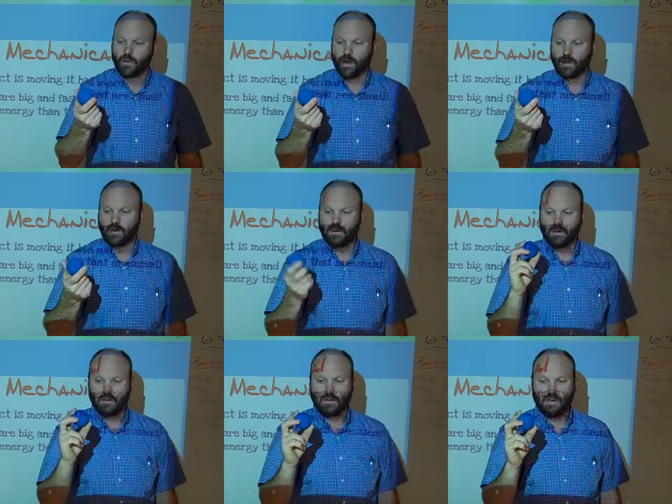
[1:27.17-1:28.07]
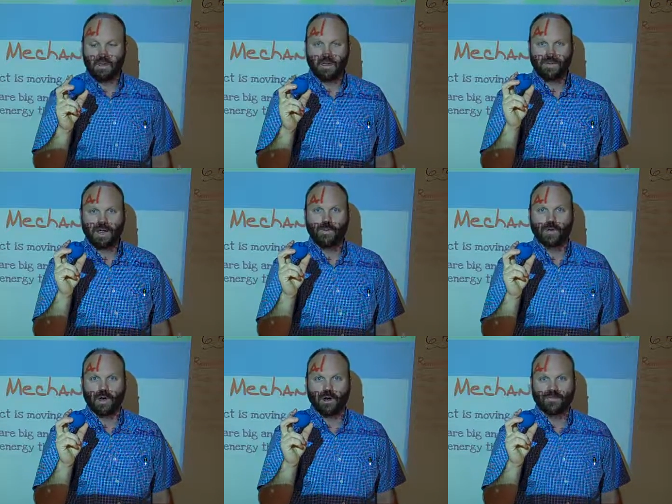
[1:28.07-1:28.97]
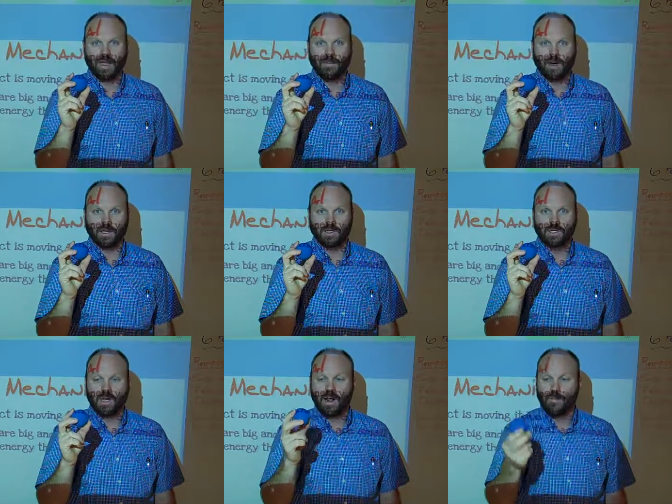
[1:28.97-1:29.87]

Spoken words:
well, it probably wouldn't hurt that much.